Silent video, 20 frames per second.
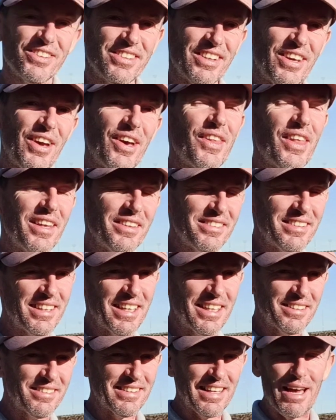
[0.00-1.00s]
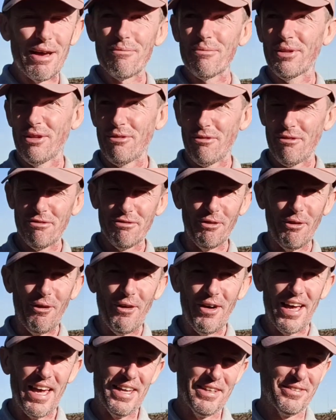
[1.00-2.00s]
So that's an example of a
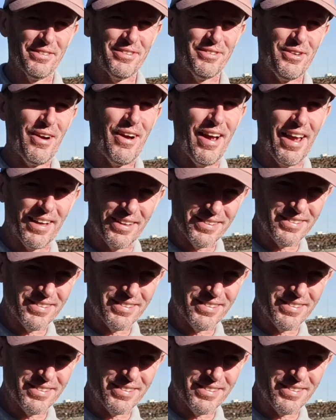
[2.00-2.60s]
Forehand Strike.